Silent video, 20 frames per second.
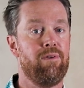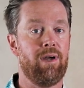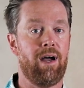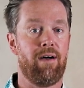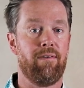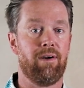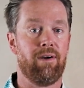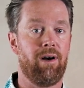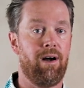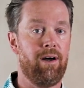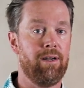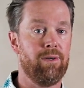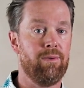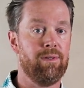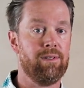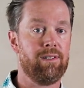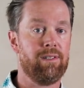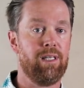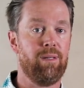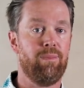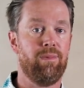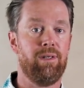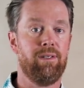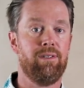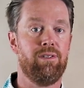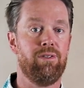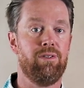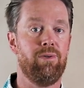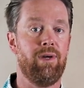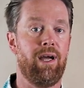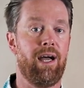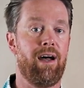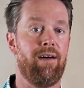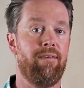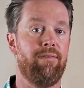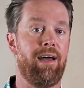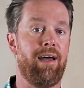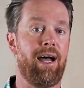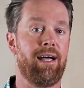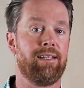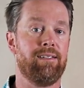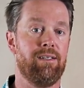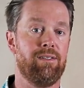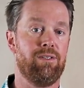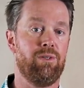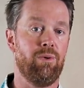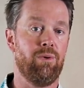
you have a condo in Seabridge, you have access